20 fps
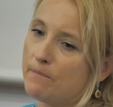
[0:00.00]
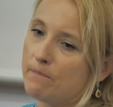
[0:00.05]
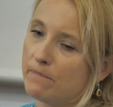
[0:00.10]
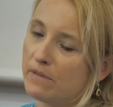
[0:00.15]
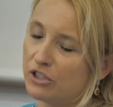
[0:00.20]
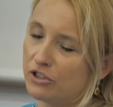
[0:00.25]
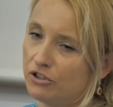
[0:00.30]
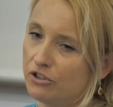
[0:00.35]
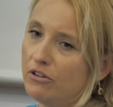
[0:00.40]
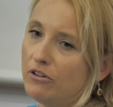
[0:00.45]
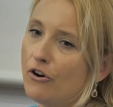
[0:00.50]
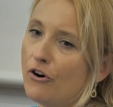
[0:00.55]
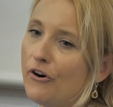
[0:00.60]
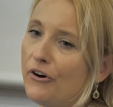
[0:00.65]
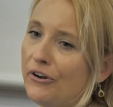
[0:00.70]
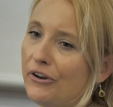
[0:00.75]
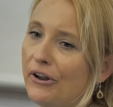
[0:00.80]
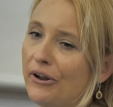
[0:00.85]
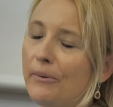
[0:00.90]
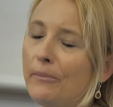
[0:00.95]
machine
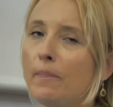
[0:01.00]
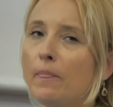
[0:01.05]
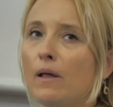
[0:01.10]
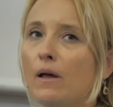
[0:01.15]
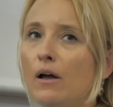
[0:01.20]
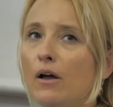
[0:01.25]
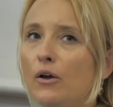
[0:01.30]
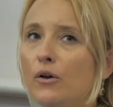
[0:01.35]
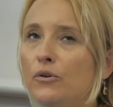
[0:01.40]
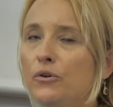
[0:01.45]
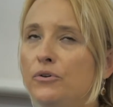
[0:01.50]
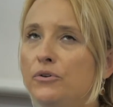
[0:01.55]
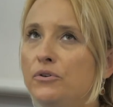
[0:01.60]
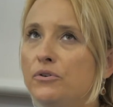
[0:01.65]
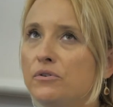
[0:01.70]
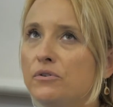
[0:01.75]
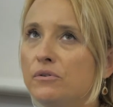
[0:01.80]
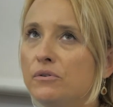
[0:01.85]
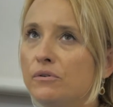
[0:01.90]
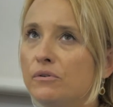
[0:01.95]
learning,
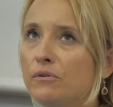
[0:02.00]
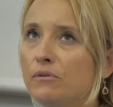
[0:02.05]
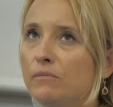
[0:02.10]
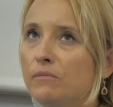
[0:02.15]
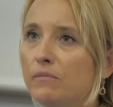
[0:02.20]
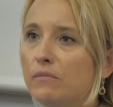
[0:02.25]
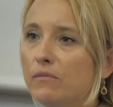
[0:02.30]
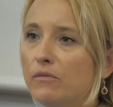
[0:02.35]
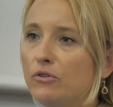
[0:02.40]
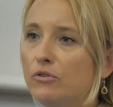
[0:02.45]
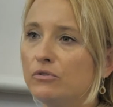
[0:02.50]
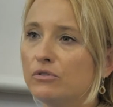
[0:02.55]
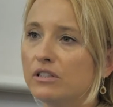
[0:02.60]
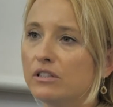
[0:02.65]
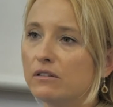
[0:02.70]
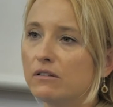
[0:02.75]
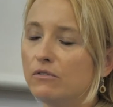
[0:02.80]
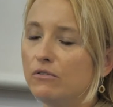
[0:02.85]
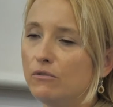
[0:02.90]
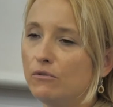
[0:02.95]
you
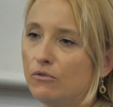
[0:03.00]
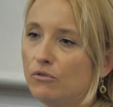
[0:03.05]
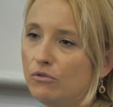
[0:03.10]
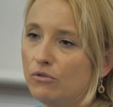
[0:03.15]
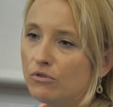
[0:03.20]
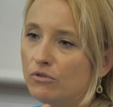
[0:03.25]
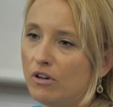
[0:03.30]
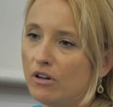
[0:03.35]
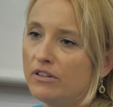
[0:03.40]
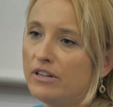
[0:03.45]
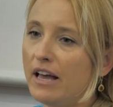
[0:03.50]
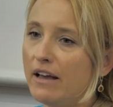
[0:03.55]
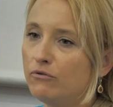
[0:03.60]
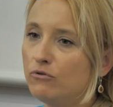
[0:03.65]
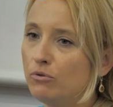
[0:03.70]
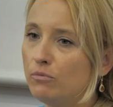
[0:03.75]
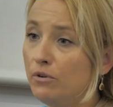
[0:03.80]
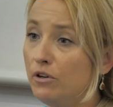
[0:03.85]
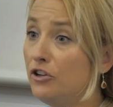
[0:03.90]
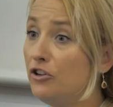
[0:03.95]
don't have
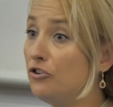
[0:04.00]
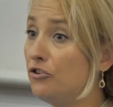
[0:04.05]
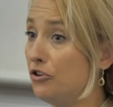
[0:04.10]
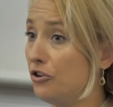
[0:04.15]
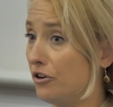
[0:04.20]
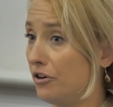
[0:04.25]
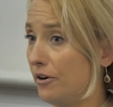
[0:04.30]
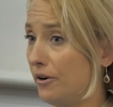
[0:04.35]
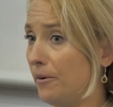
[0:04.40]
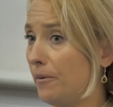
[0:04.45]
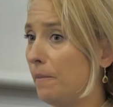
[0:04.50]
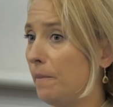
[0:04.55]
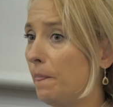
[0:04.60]
to be linear.